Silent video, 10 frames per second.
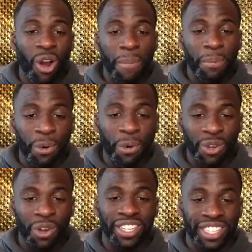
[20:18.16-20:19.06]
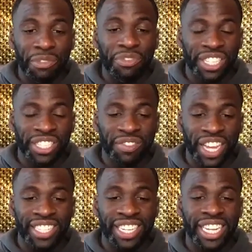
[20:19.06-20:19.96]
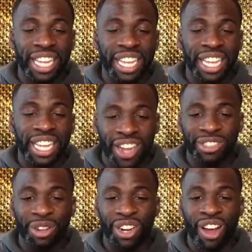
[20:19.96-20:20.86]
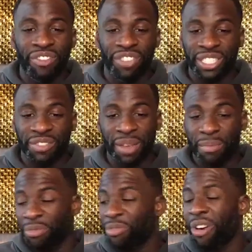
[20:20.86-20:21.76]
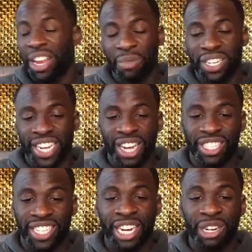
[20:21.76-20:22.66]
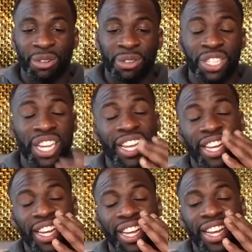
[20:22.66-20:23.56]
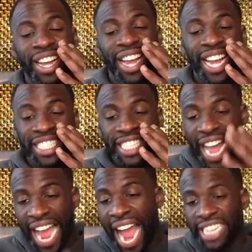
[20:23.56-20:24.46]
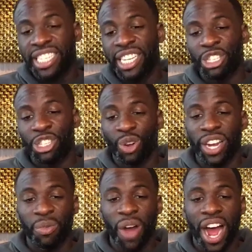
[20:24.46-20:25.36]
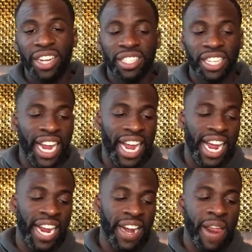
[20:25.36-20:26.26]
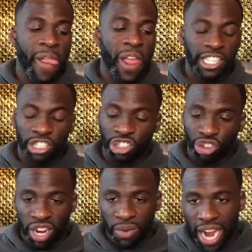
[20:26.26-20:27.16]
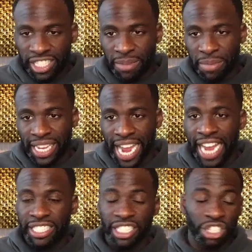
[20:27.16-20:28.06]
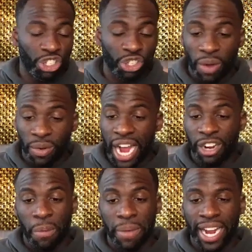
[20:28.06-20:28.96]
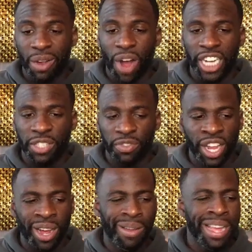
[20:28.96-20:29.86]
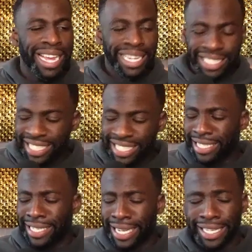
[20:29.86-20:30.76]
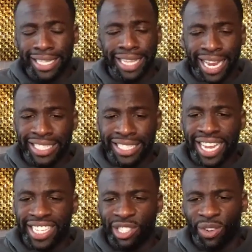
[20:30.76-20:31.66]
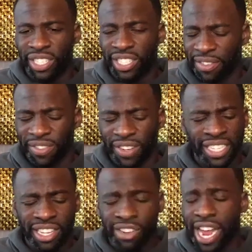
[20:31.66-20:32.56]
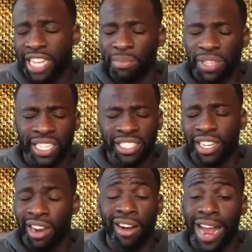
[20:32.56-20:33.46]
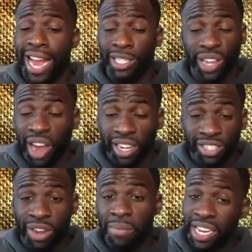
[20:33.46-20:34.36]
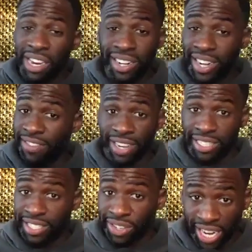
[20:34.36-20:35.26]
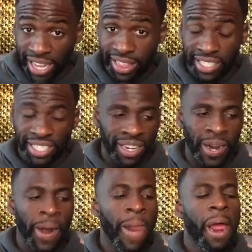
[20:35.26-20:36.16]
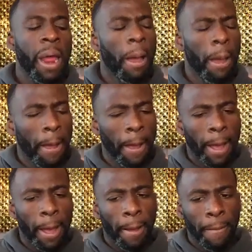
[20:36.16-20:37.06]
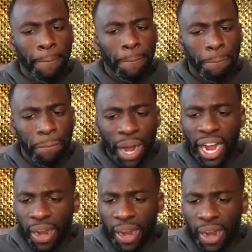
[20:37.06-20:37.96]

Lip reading: improved on the defensive end than he was on the offensive end before he went down to Santa Cruz. It's actually a joy to watch. And it's a joy to watch him in games. It's a joy when I go back and watch film just to see the things that he's doing differently. And still got some things to learn, as we all do. I'm in year 11. I still got things to learn. But